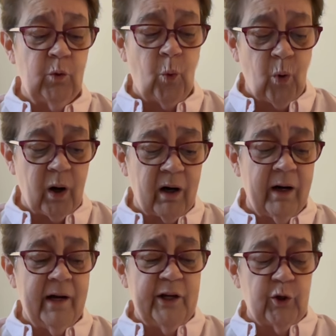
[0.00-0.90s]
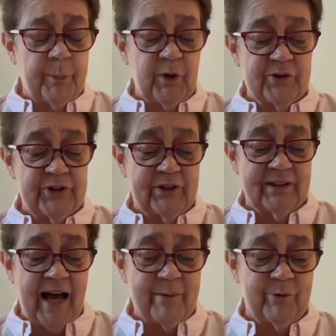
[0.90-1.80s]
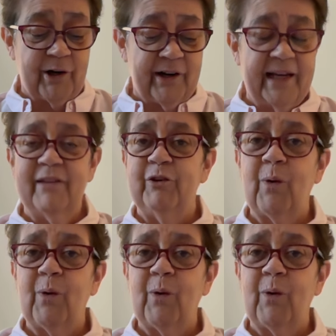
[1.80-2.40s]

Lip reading: or your personal library if